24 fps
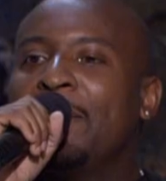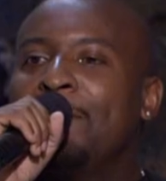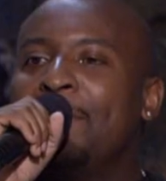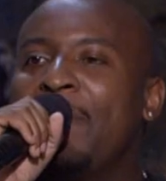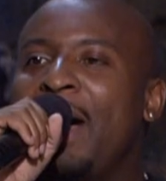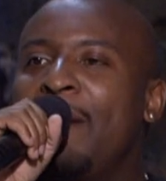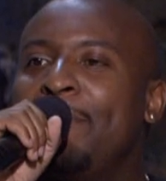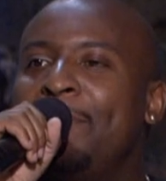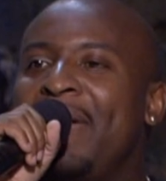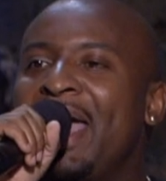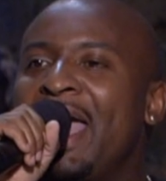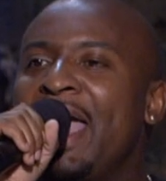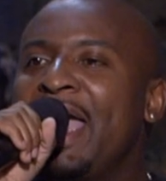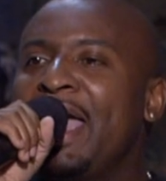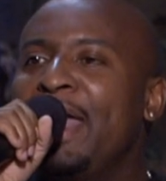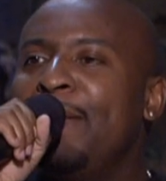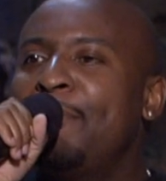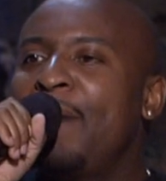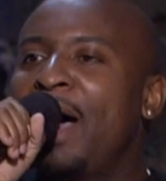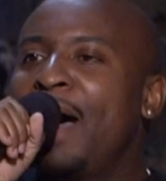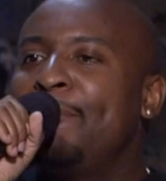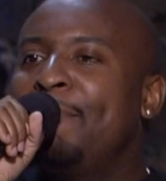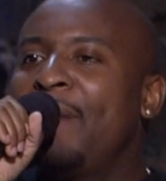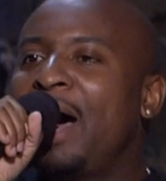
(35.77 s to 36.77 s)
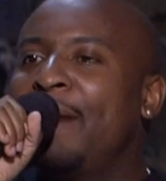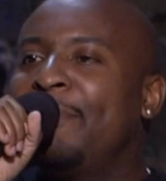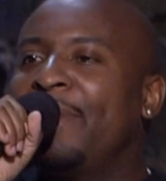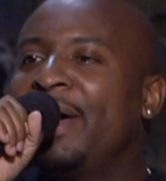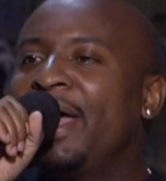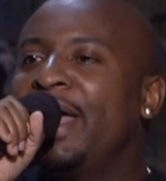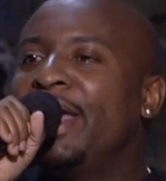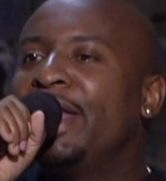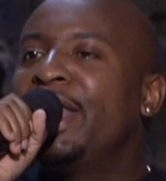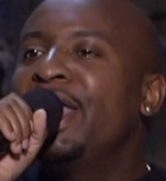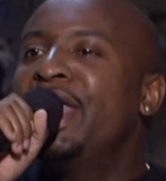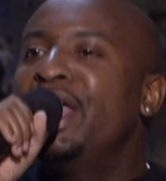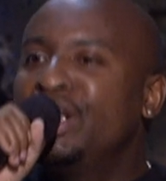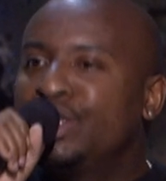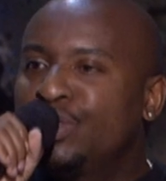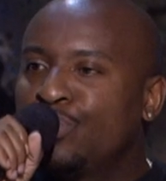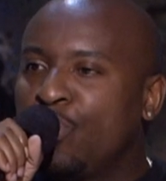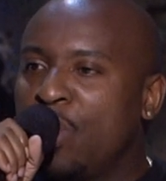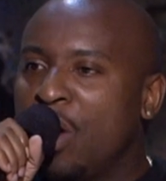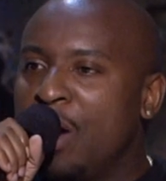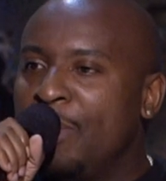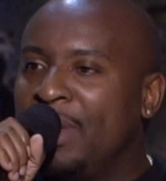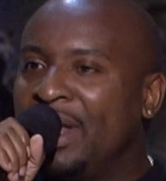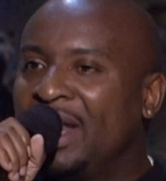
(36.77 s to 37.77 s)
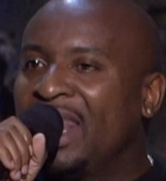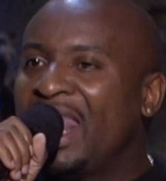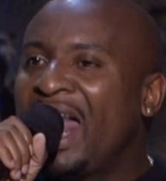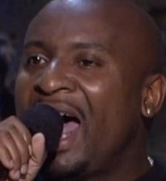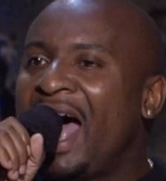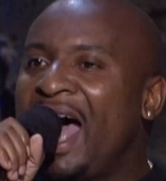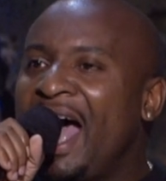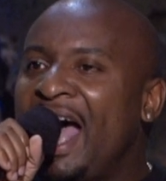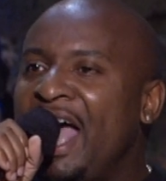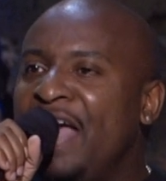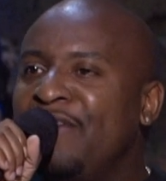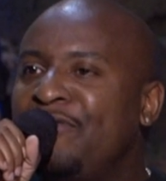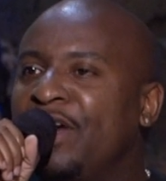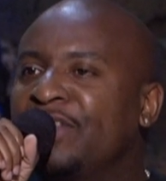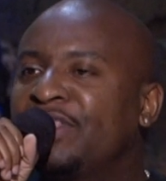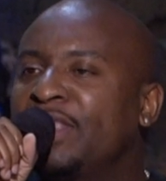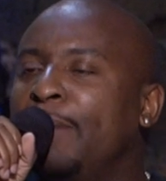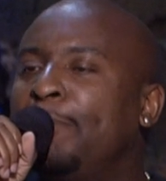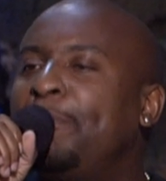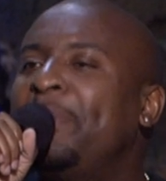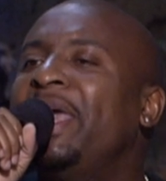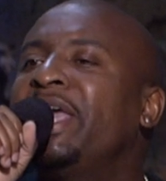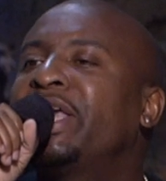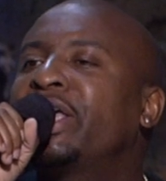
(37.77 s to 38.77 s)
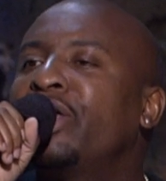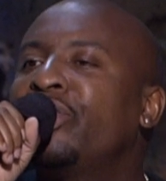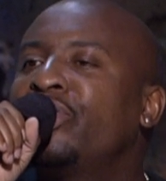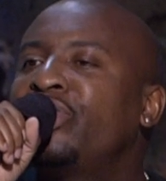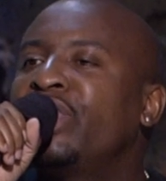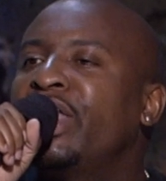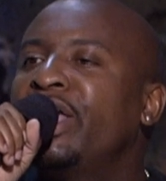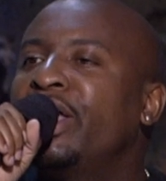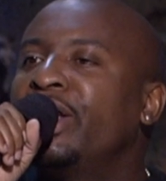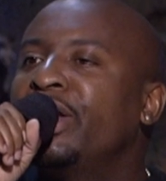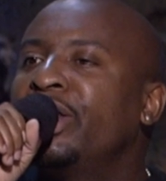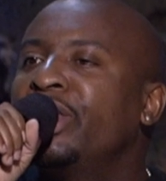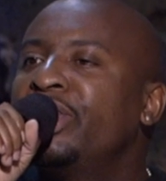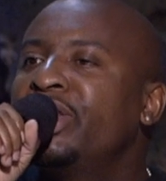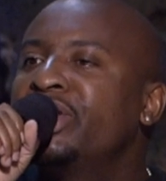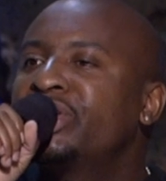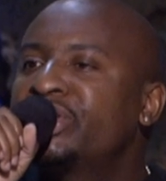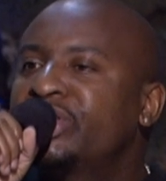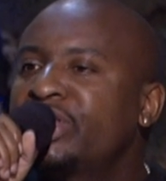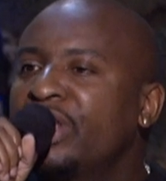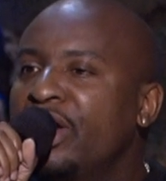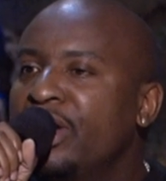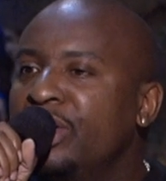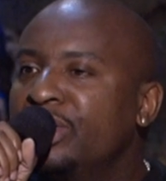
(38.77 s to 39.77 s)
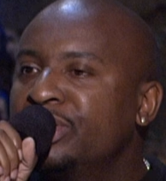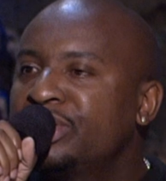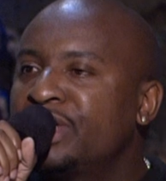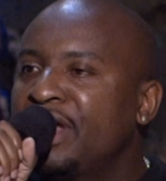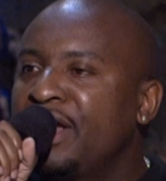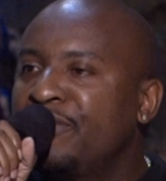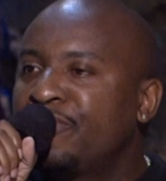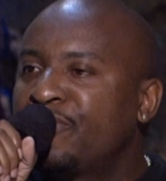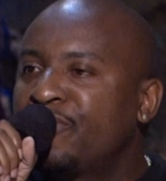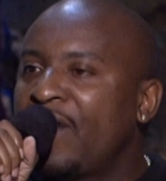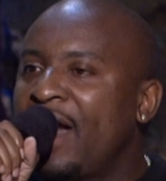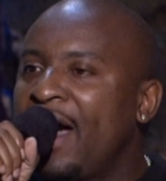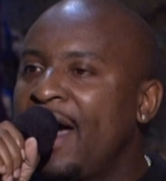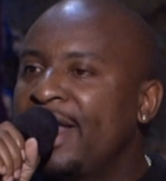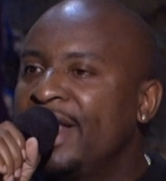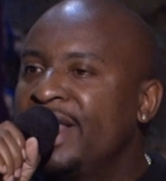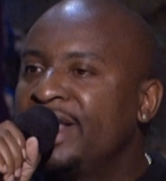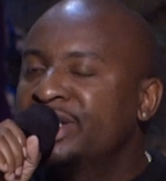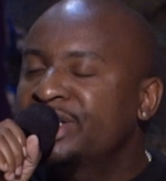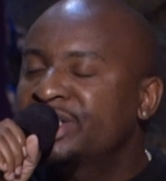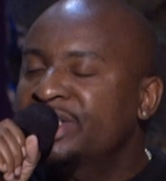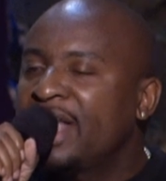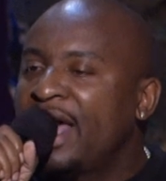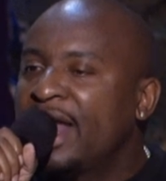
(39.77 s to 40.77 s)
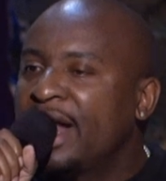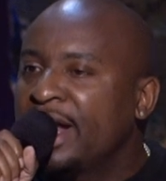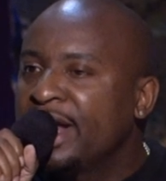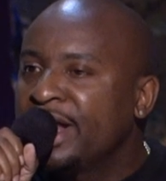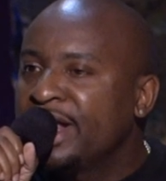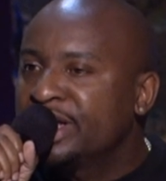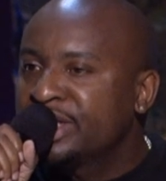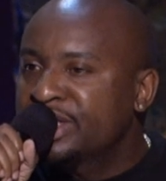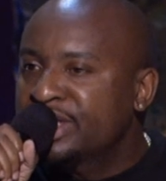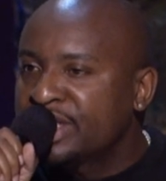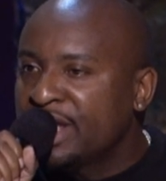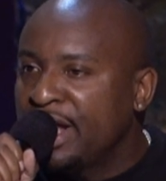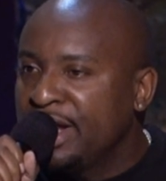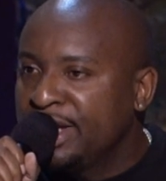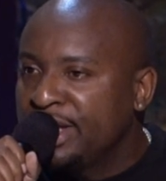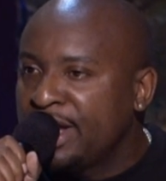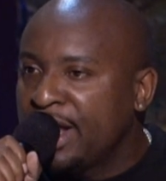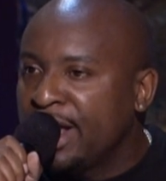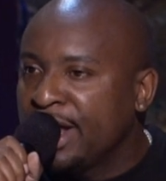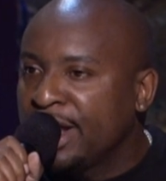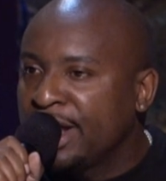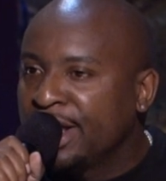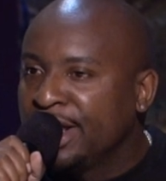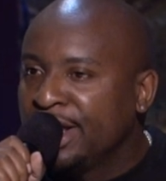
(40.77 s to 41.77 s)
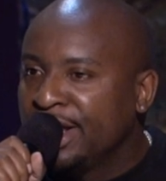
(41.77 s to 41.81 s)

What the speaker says: My man, my mama, and his woman live at the Beacon Theater this Thursday, Friday, Saturday, and Sunday.